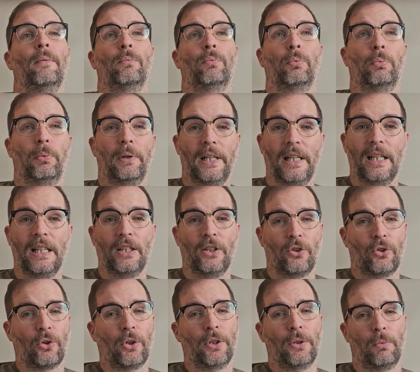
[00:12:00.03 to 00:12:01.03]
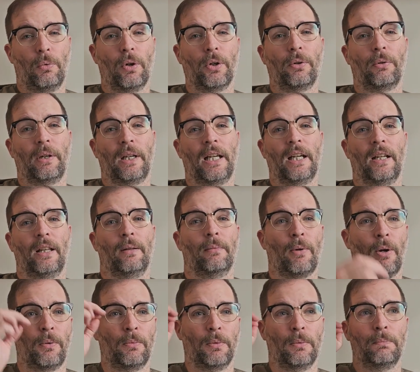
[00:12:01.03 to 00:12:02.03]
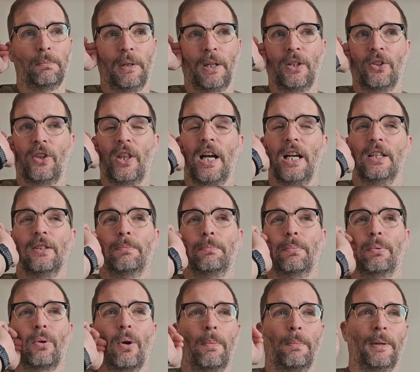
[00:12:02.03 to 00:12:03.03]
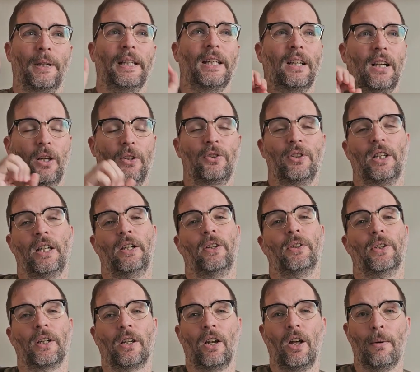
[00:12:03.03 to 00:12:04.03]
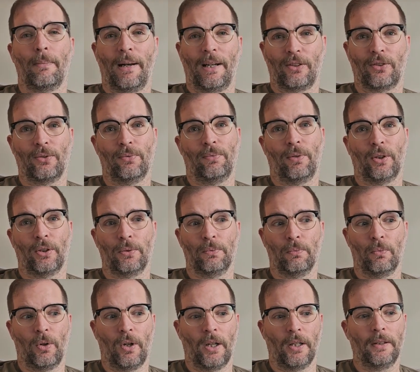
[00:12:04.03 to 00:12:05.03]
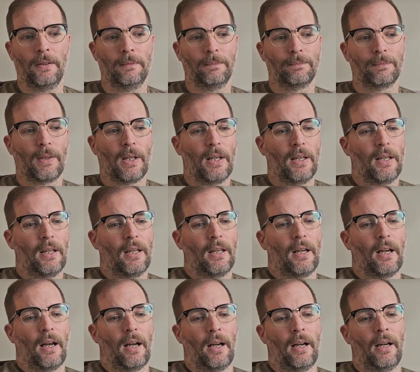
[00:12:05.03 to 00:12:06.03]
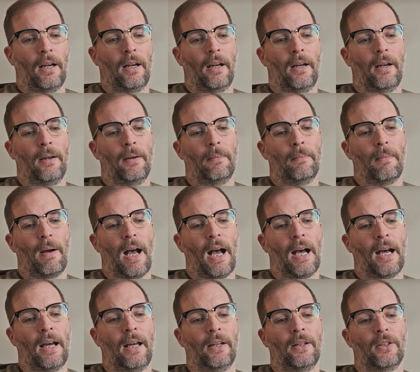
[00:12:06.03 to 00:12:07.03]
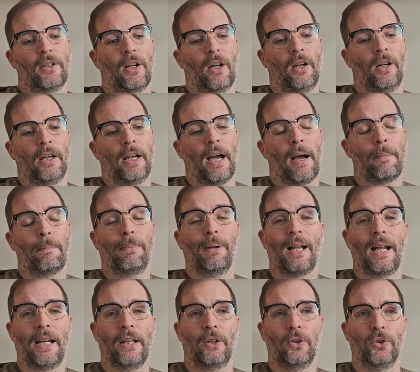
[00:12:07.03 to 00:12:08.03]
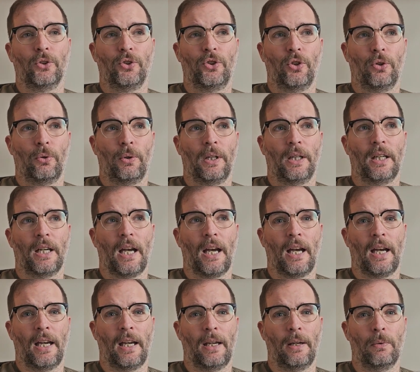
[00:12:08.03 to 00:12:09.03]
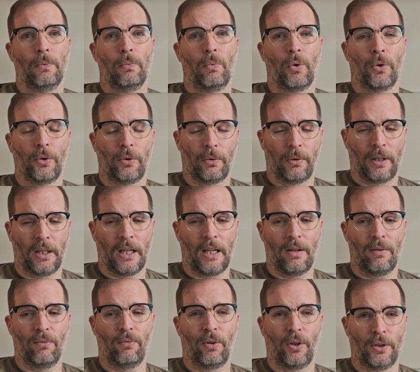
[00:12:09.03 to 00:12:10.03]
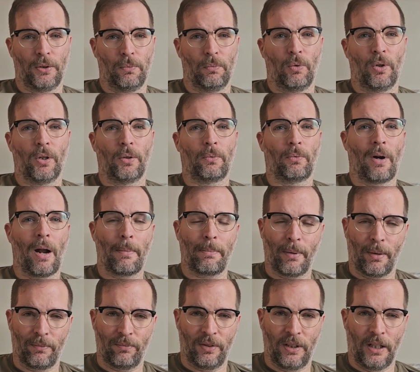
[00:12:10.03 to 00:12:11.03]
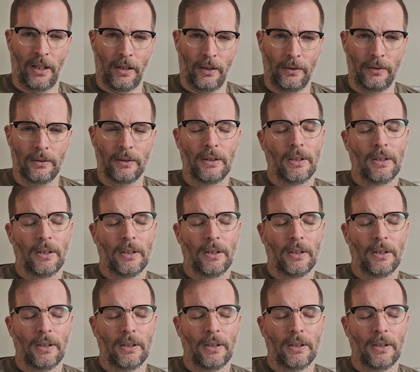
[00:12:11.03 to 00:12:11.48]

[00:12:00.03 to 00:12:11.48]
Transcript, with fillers: really enjoying The Wandering Inn at the moment because that is properly closing in on the climax of Volume 1. Um, and I am planning on doing a Wandering Inn Volume 1 wrap up video.